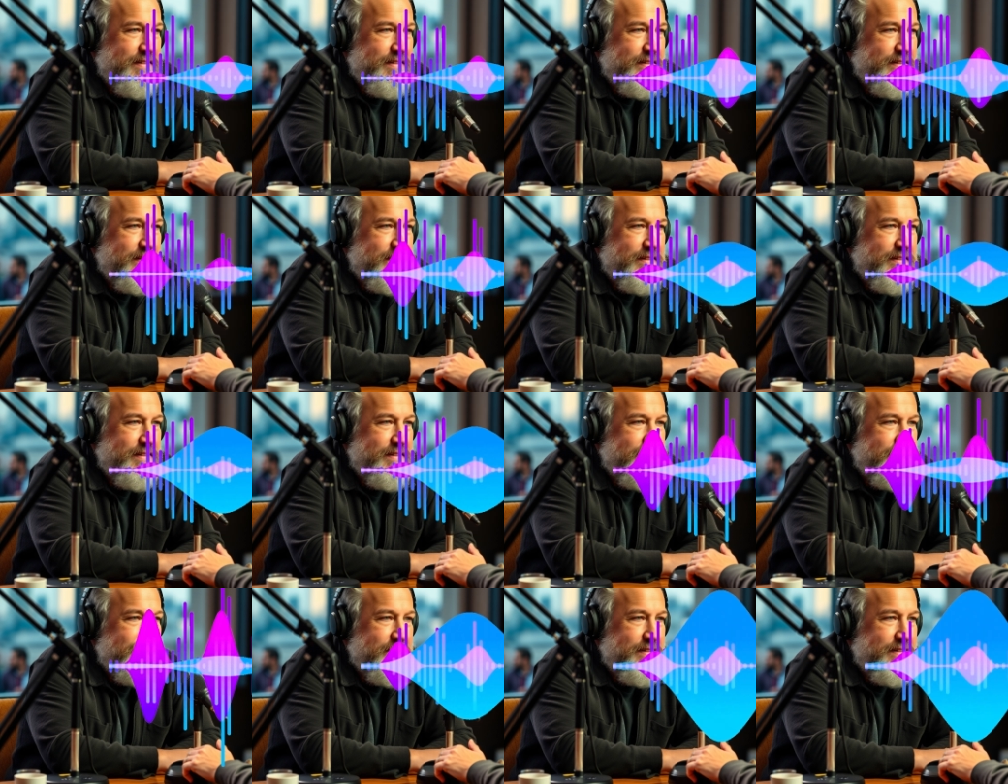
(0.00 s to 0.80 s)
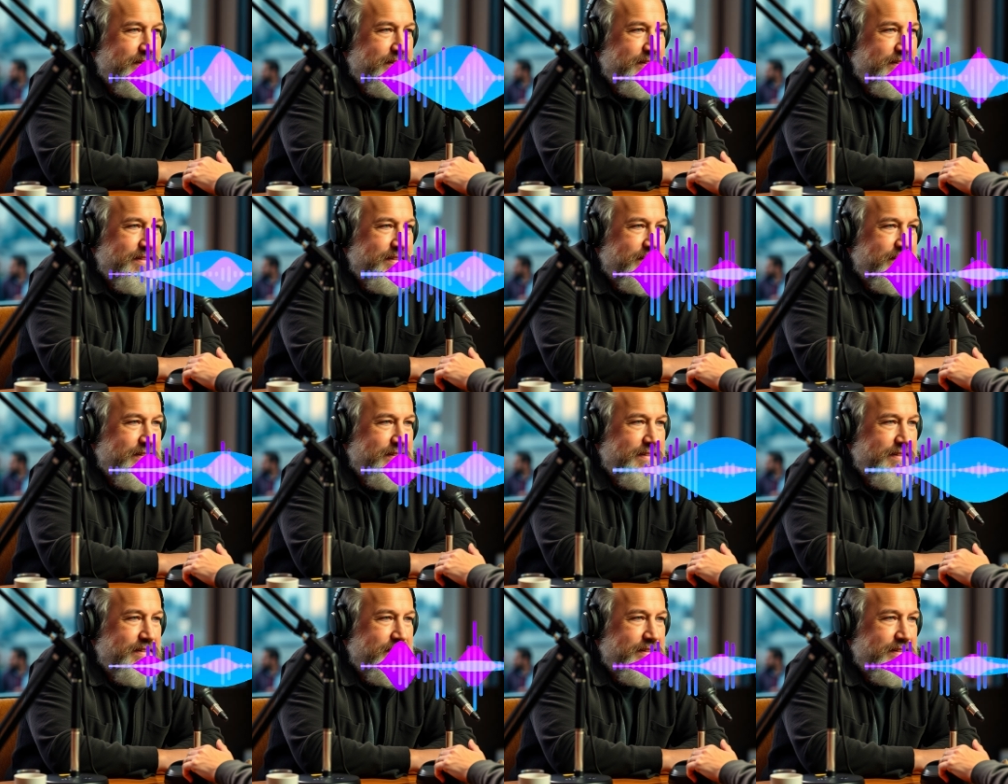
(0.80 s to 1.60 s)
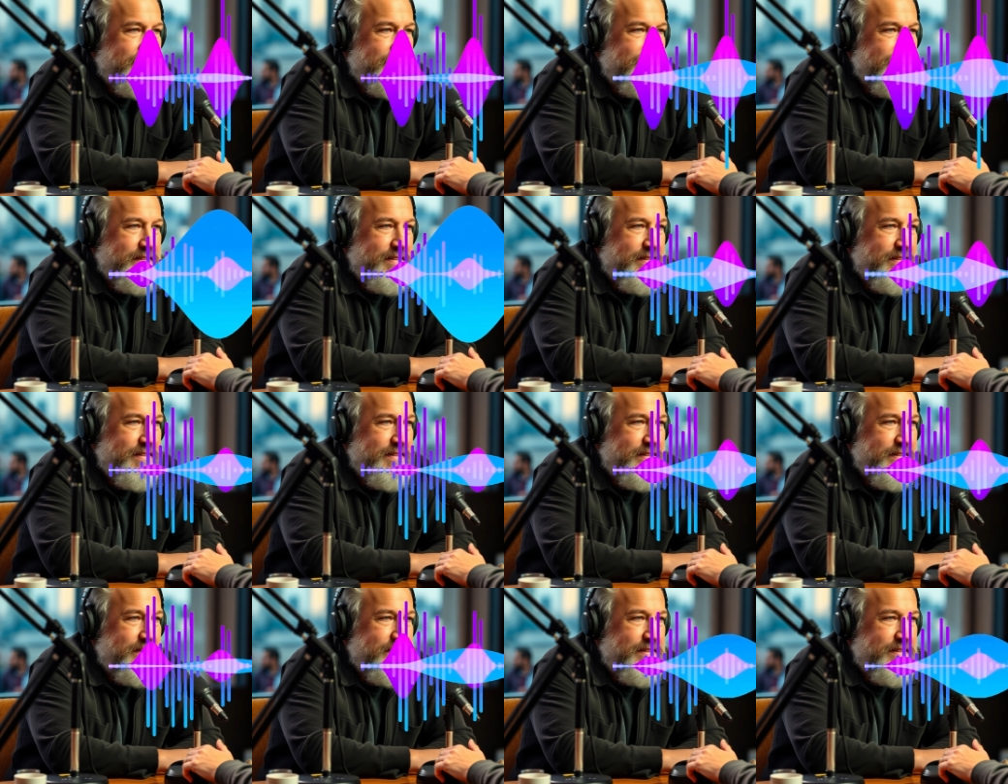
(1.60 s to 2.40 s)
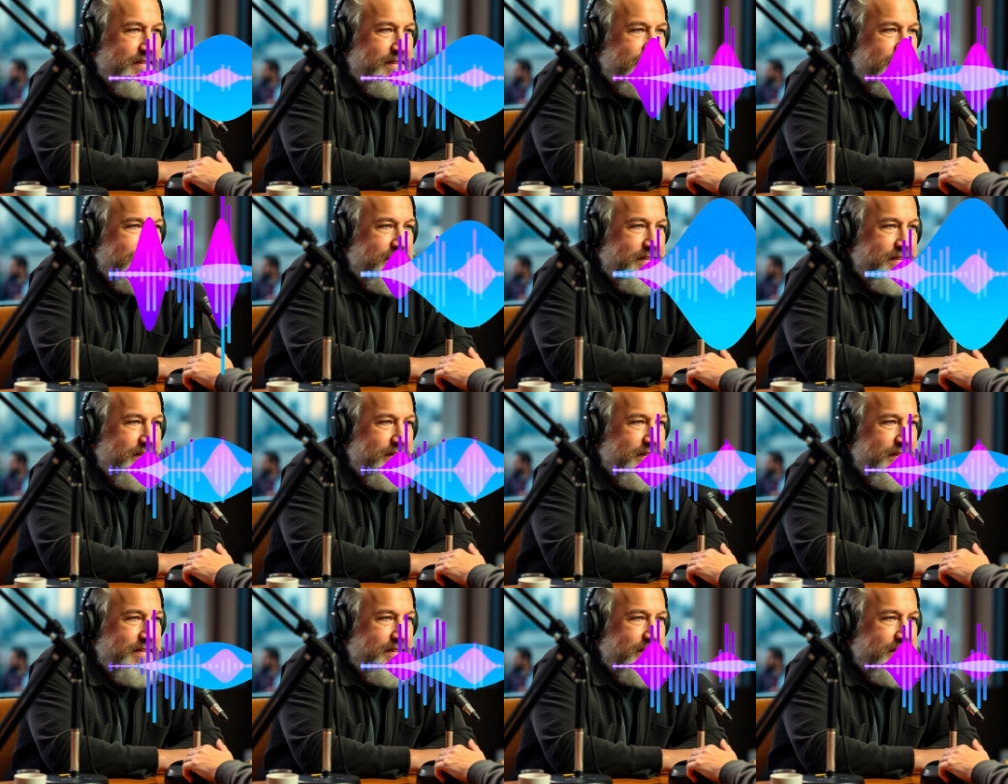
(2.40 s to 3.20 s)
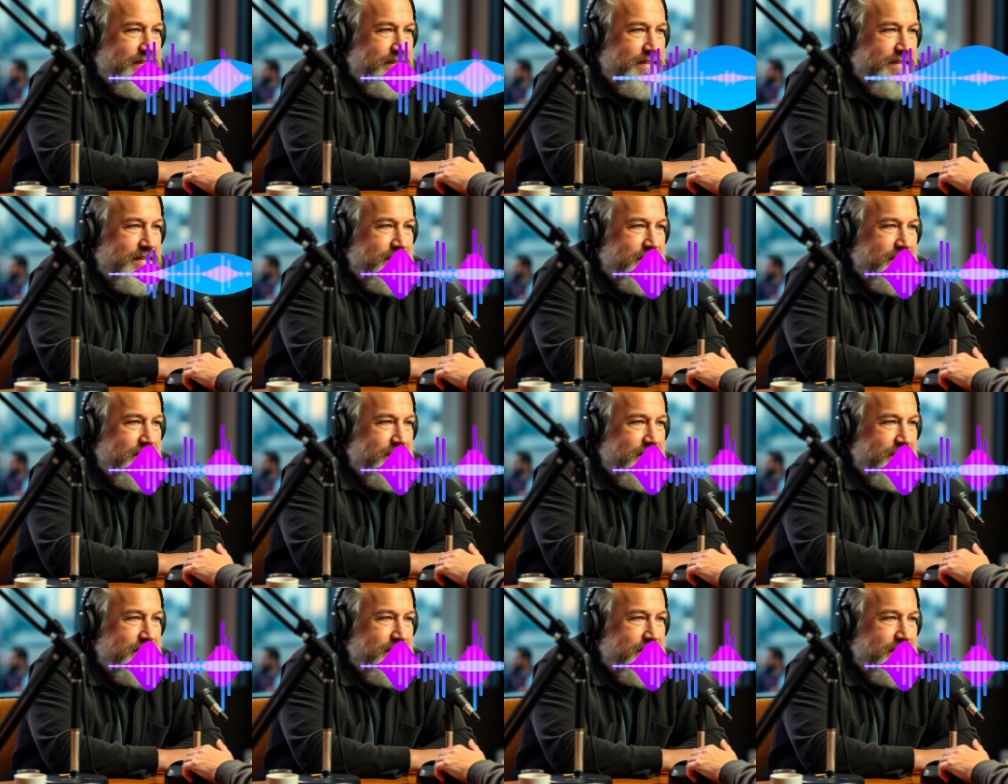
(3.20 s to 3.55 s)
that he had to confront his weaknesses head on.